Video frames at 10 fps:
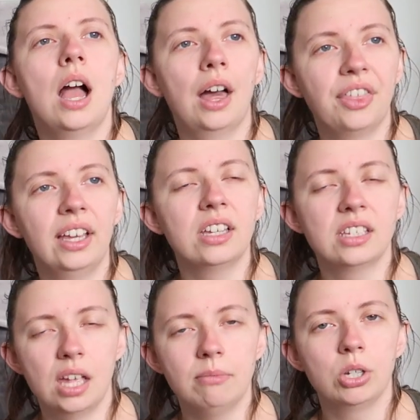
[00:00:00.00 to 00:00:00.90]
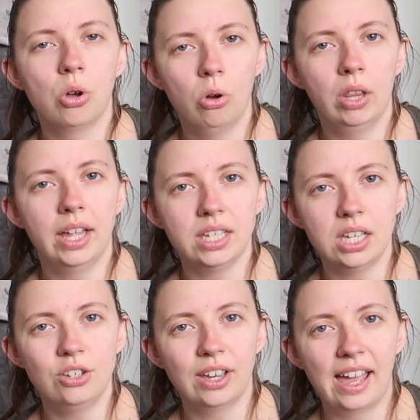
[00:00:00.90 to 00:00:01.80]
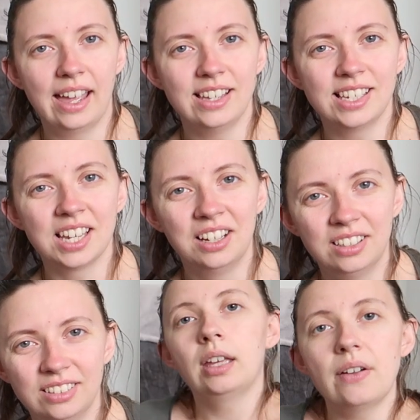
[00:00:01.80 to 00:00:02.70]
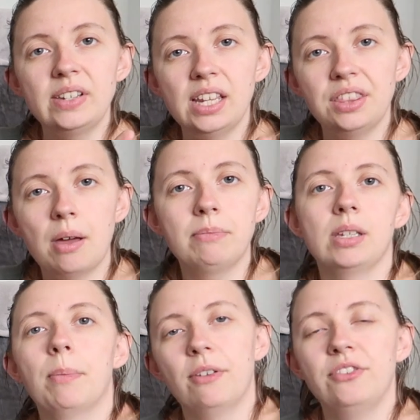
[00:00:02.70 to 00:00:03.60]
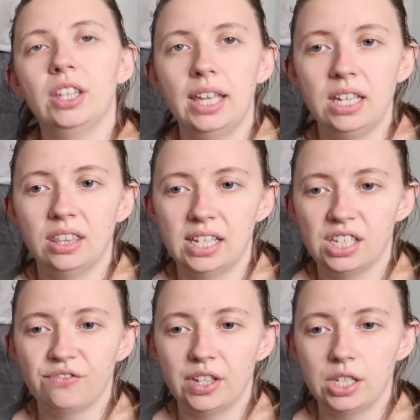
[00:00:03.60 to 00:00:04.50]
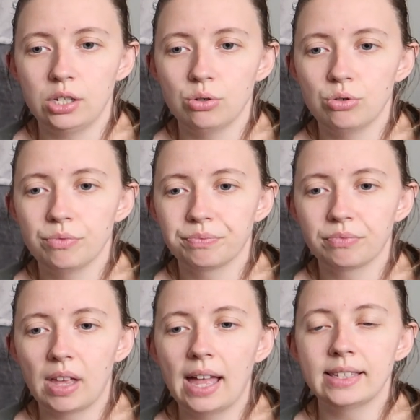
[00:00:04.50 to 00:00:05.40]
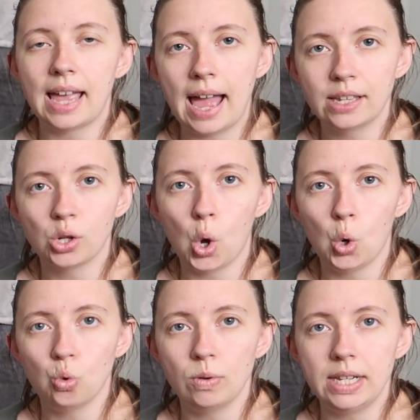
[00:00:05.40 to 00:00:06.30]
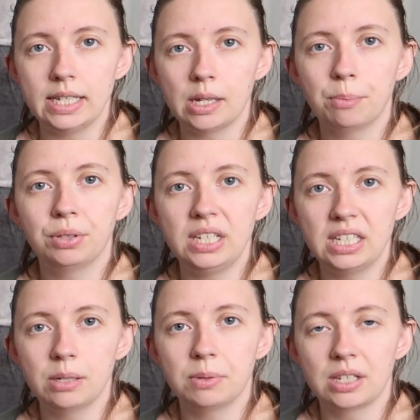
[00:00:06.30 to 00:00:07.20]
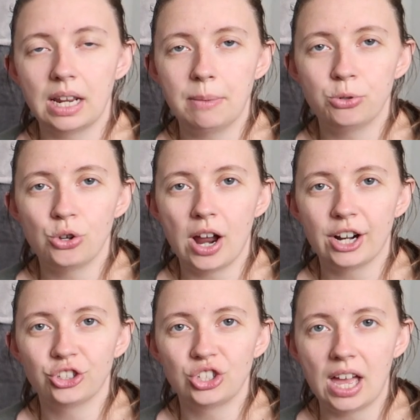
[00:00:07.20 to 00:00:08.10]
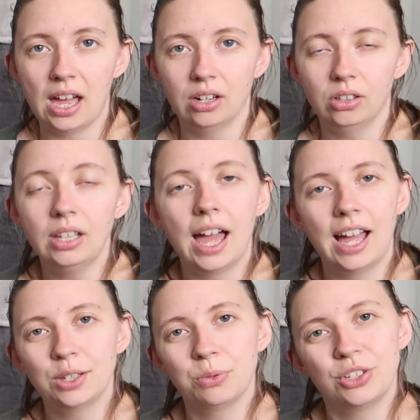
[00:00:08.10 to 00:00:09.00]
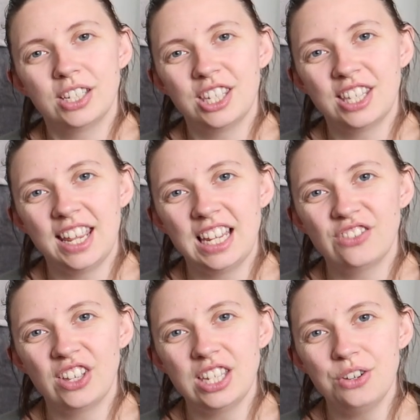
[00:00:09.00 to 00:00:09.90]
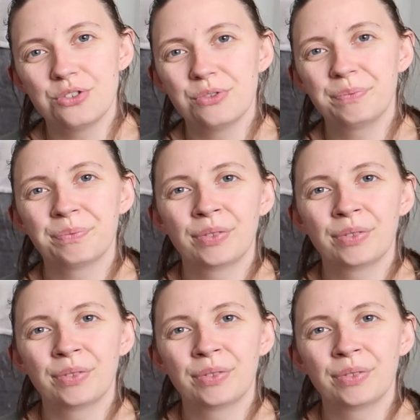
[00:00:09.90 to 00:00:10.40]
I think it's time to call it a day, you guys. Give me a thumbs up if you like this video, and as always, please subscribe to our channel, and we'll see you in the next video.